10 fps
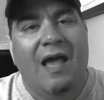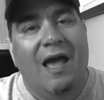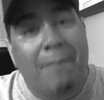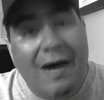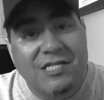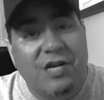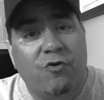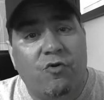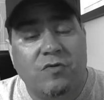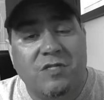And my
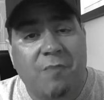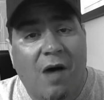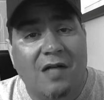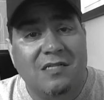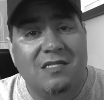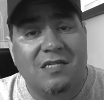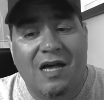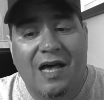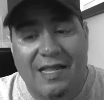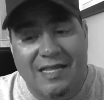general response,
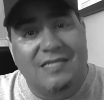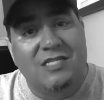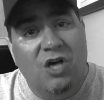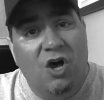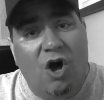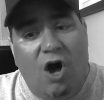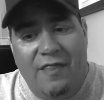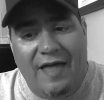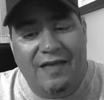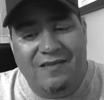at least on
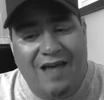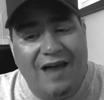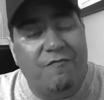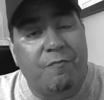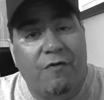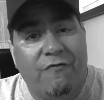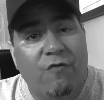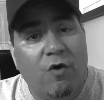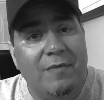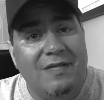the side of
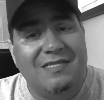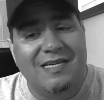performance,